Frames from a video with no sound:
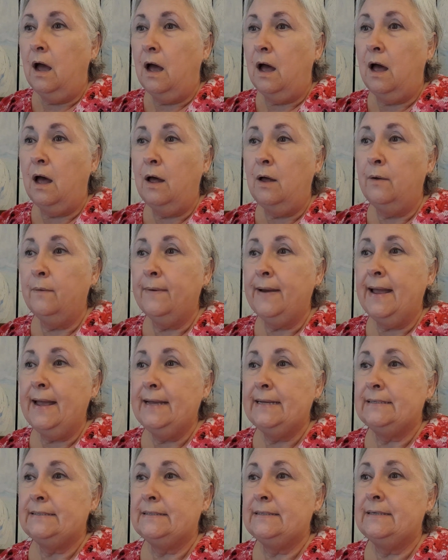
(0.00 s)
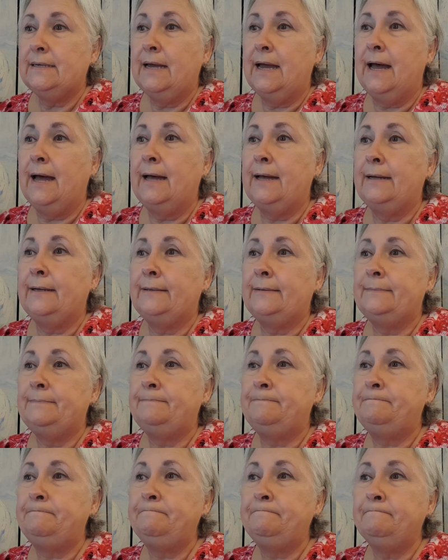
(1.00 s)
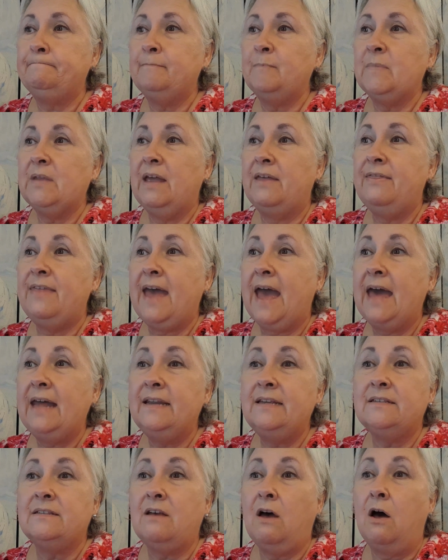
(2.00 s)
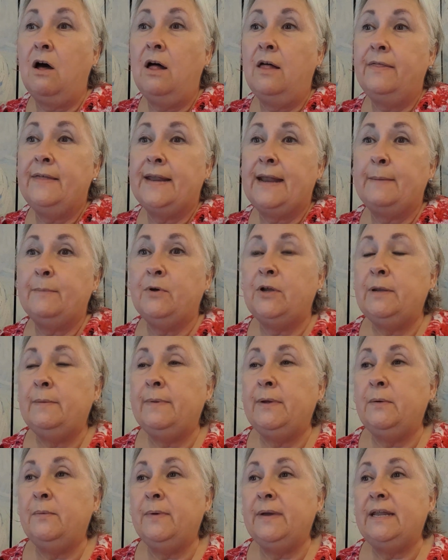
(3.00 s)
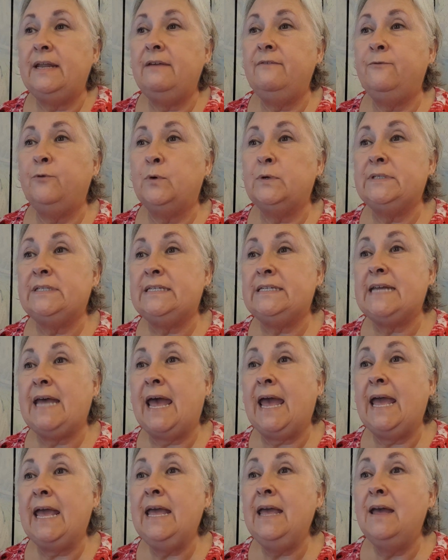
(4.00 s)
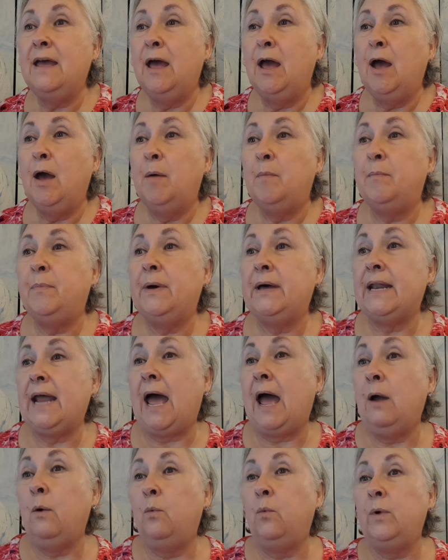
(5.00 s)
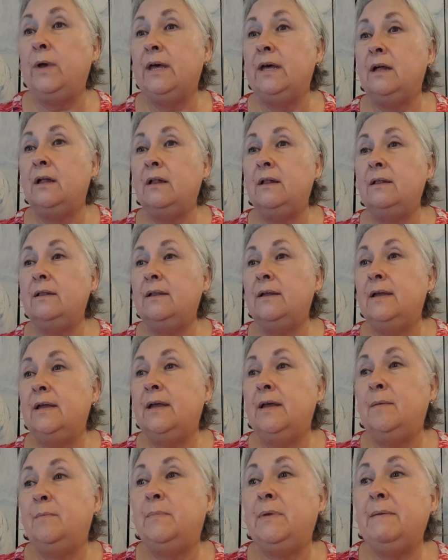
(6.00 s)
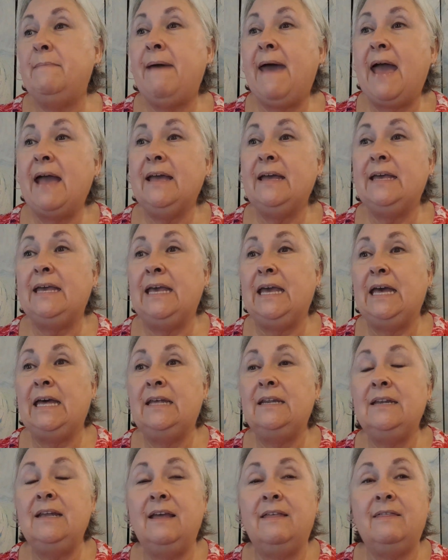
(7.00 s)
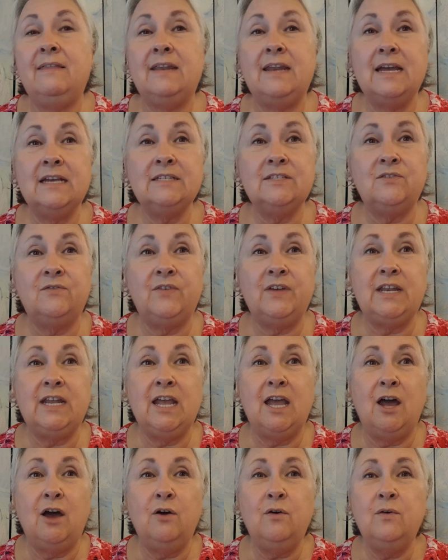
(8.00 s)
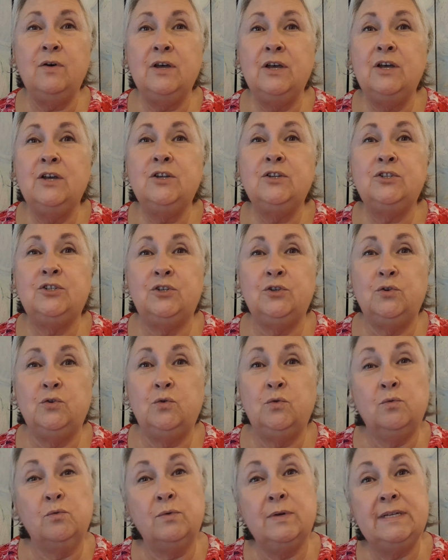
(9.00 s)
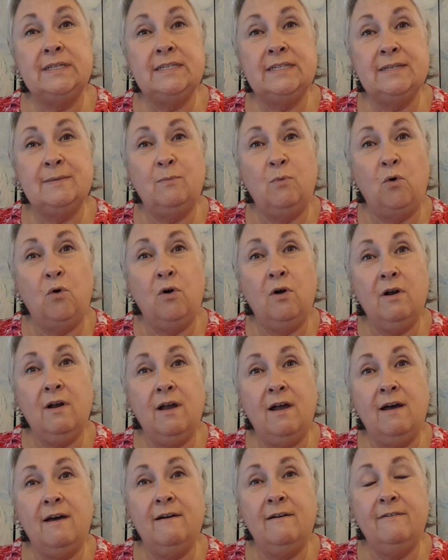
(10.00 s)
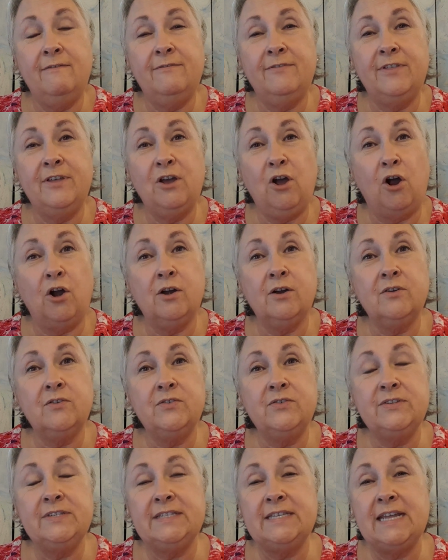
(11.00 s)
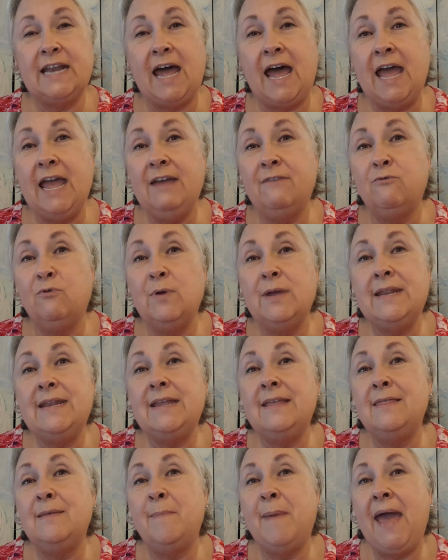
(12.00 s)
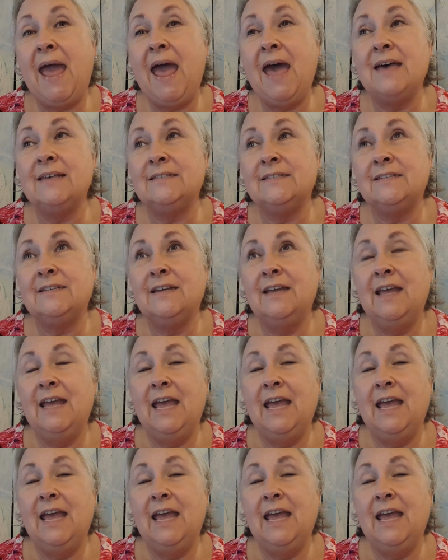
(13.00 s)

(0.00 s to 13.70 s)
All right. That is all that I'm going to be reading for today, but I will be back again in the next video to read some more of the articles that I have written in the past.